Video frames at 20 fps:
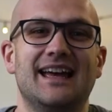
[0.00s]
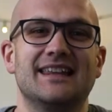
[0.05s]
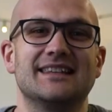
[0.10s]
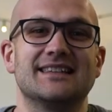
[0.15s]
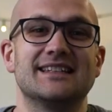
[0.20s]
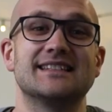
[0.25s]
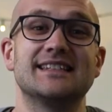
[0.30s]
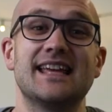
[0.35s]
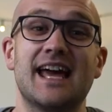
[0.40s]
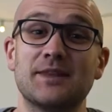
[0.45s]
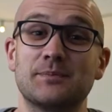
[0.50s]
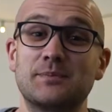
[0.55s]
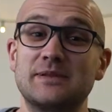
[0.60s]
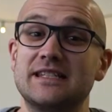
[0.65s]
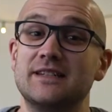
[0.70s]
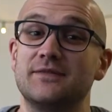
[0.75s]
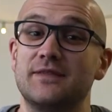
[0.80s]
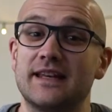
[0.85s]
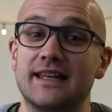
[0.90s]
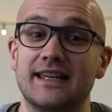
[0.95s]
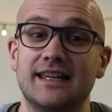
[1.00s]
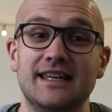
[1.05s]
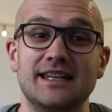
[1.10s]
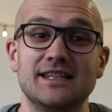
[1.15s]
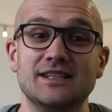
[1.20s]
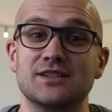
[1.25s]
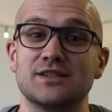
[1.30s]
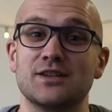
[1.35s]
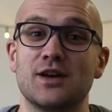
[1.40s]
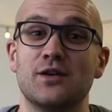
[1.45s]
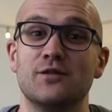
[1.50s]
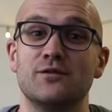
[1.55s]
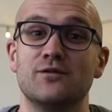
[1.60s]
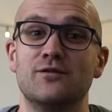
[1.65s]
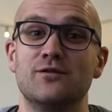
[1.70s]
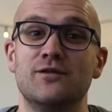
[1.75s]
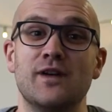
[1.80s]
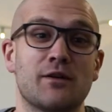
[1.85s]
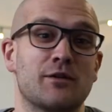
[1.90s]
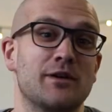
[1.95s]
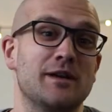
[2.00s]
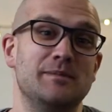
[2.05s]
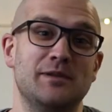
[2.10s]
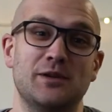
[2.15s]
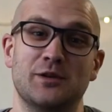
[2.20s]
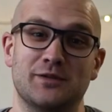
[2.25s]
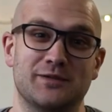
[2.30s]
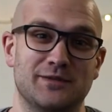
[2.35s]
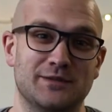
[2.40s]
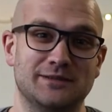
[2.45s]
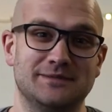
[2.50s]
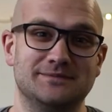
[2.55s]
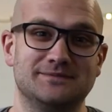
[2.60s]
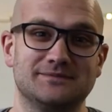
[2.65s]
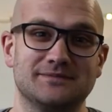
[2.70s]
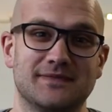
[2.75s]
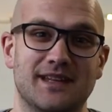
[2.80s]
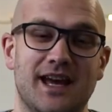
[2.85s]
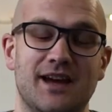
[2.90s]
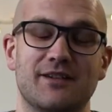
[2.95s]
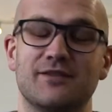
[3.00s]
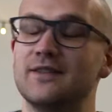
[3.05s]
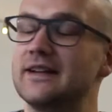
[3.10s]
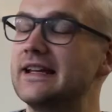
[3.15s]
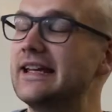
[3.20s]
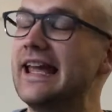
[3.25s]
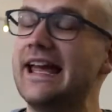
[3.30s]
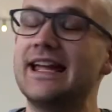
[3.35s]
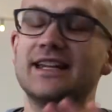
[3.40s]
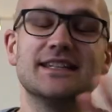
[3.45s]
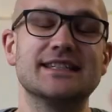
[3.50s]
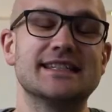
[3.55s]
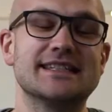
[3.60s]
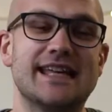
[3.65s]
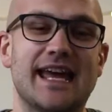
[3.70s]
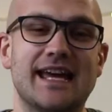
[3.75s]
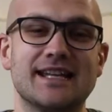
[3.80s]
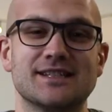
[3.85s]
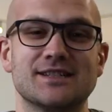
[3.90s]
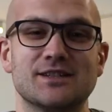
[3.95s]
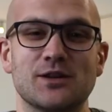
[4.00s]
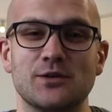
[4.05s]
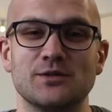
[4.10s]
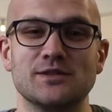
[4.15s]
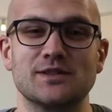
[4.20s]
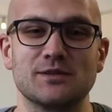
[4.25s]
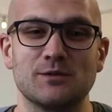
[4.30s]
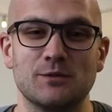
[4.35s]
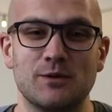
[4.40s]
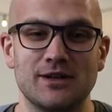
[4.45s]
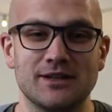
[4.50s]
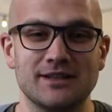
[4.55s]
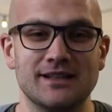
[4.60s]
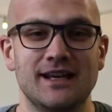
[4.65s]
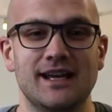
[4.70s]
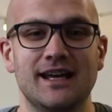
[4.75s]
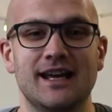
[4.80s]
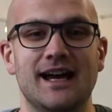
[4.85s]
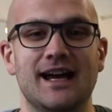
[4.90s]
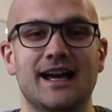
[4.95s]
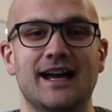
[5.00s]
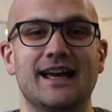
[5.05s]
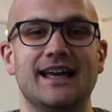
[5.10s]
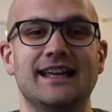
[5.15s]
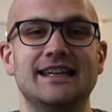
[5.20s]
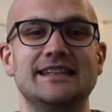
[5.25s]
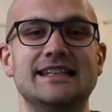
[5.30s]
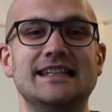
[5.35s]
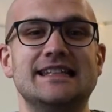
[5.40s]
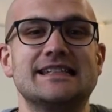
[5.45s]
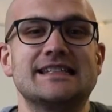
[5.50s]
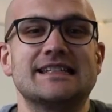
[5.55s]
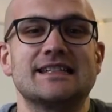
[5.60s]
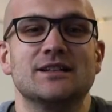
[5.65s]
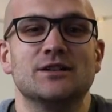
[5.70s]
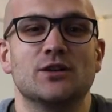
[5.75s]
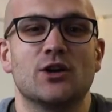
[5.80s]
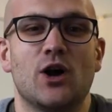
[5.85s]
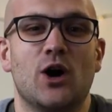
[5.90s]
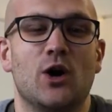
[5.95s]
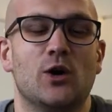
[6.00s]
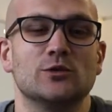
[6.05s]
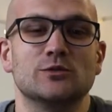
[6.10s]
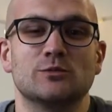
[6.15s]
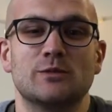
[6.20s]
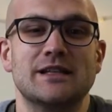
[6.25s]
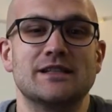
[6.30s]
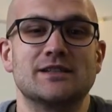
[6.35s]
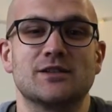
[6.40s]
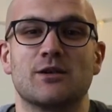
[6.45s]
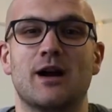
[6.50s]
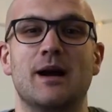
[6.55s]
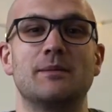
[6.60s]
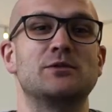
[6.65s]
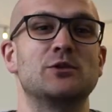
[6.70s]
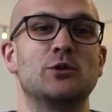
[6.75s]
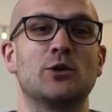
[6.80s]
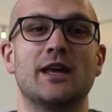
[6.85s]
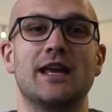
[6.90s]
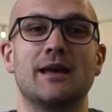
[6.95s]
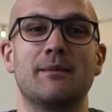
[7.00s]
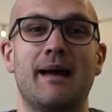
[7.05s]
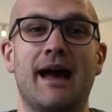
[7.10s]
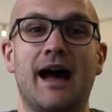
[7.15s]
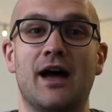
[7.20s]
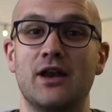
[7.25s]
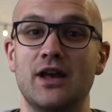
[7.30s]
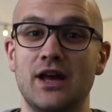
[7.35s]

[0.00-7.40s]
The South Pacific is very beautiful. Forget your sandstone squad. In this cold winter, I'm talking about